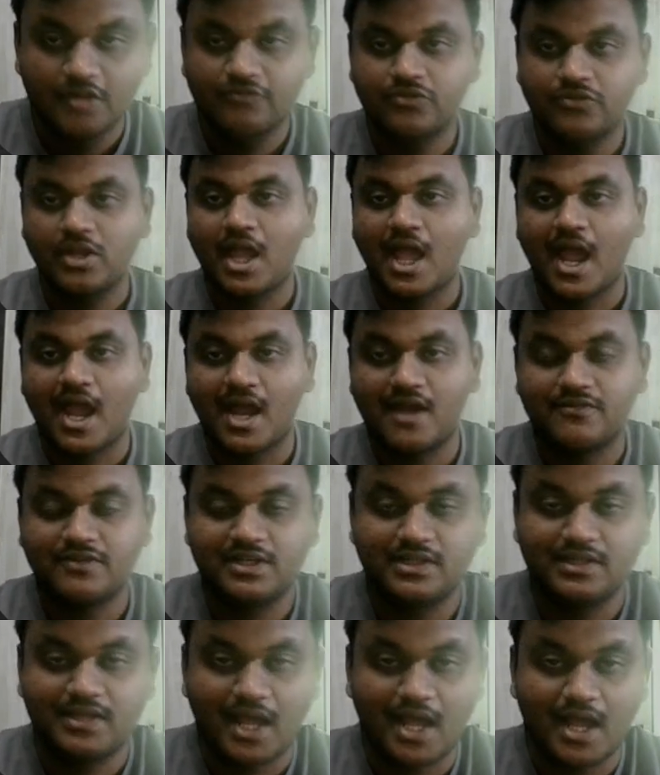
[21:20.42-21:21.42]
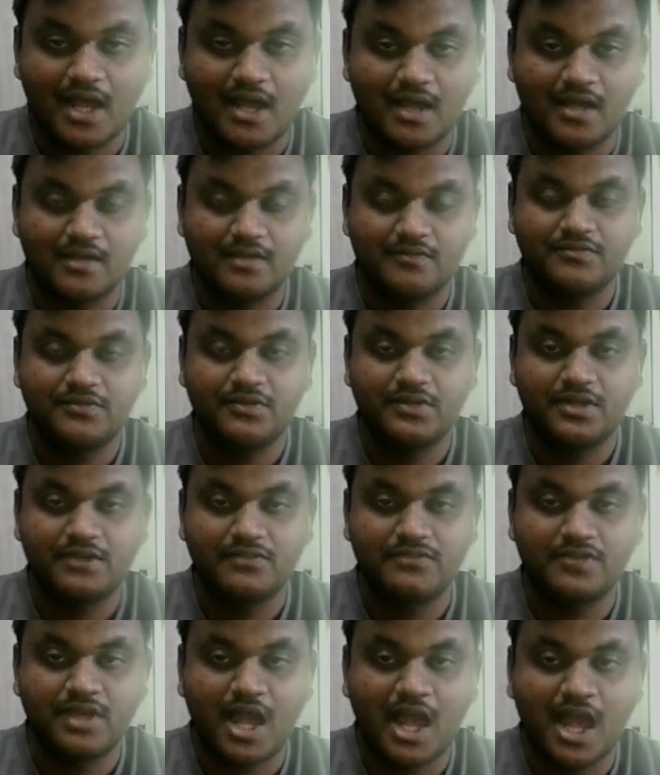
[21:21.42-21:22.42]
If you
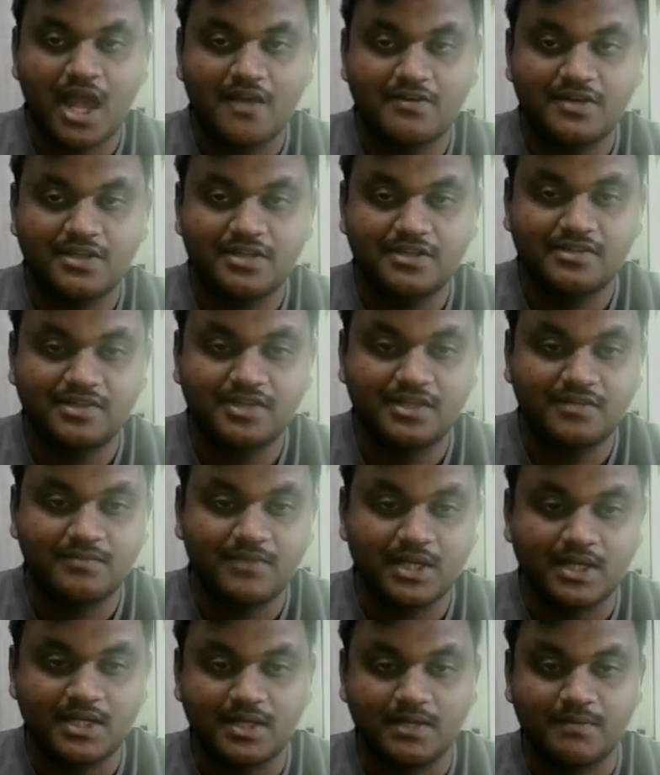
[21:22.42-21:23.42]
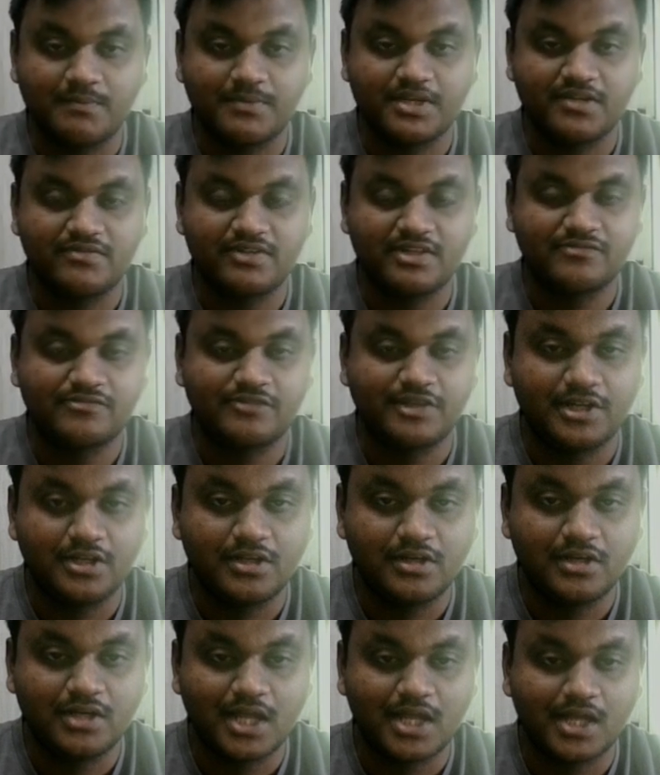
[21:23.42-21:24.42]
haven't seen my previous
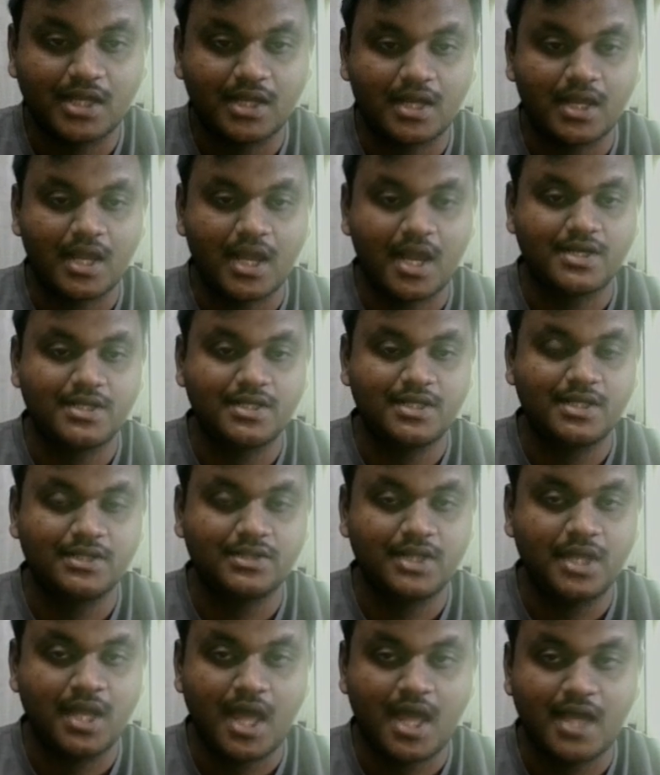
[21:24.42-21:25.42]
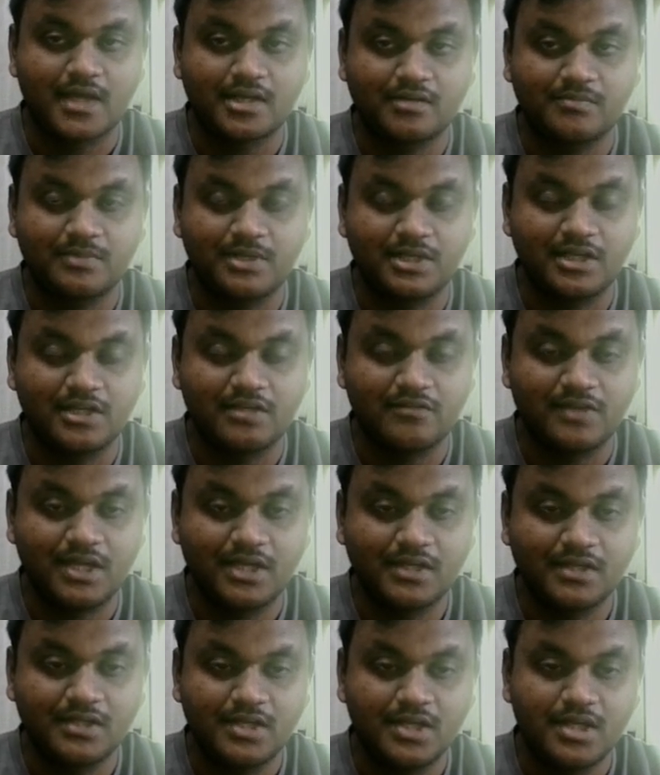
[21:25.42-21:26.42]
video handling the error
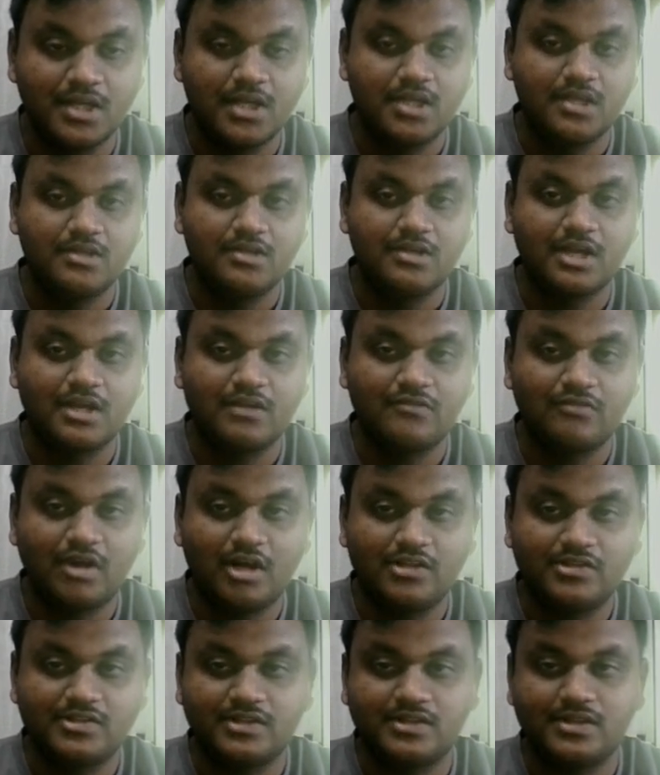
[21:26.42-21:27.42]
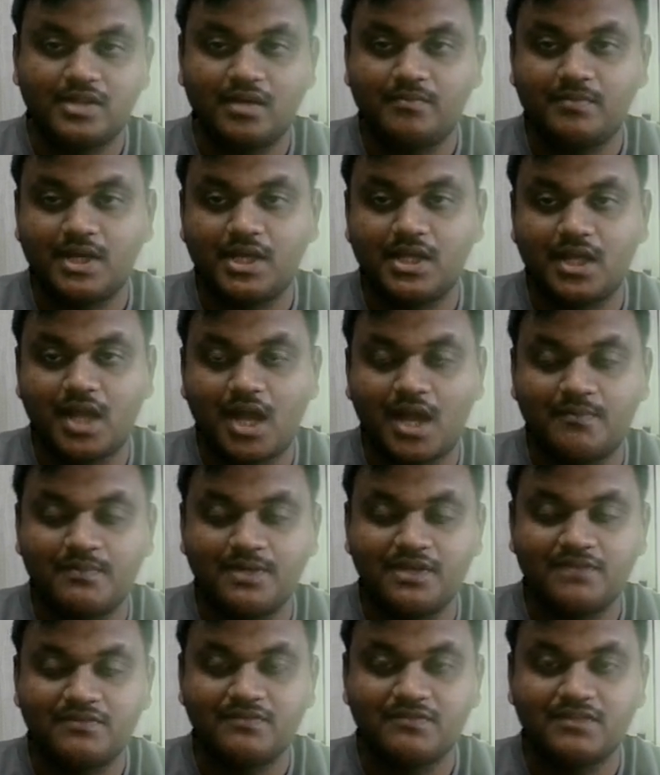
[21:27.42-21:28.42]
middleware, you can watch in the my
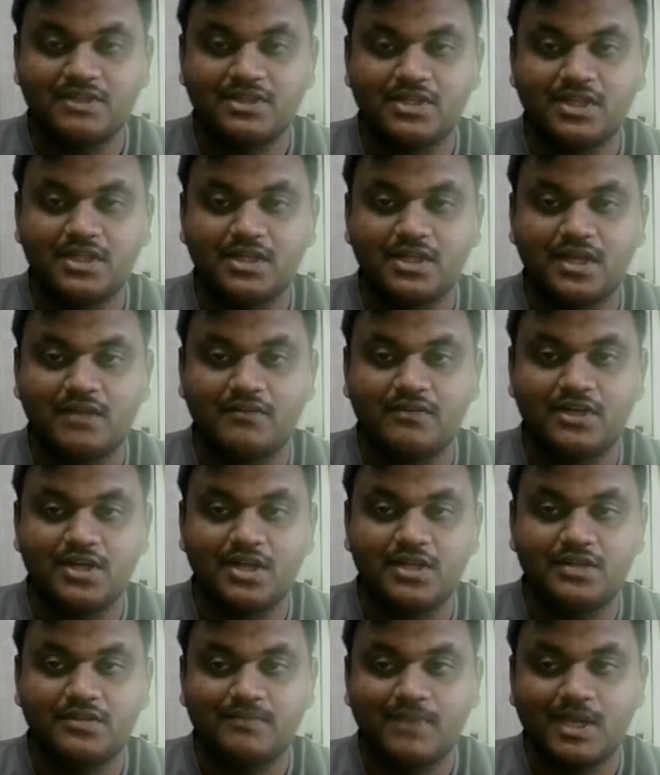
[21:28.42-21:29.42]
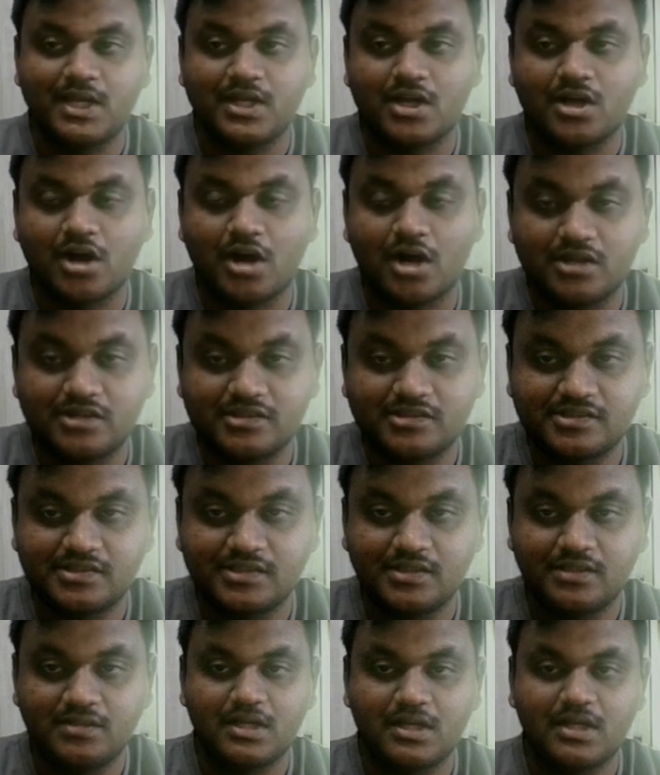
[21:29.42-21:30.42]
I'm leaving with that video in my
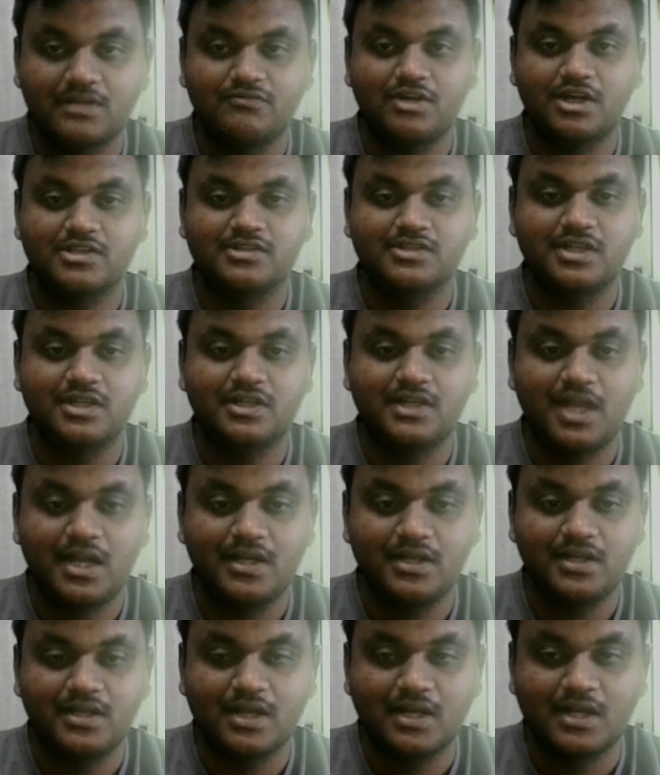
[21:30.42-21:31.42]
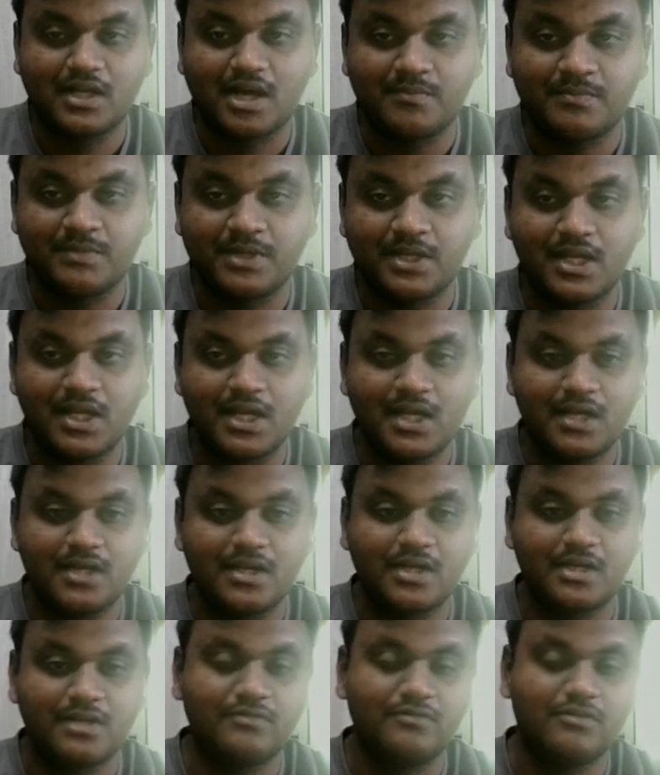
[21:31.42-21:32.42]
cards. You can watch that, and you can come here
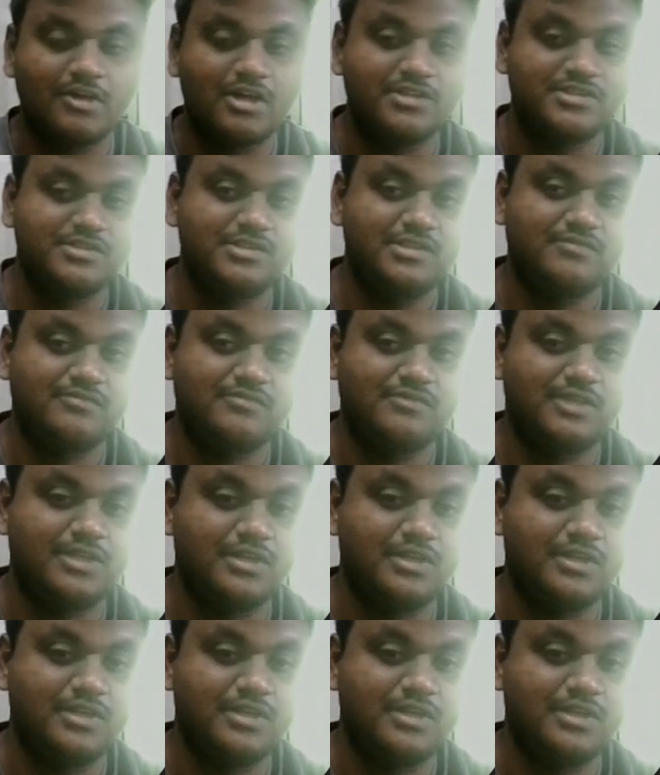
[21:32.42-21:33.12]
and you can watch this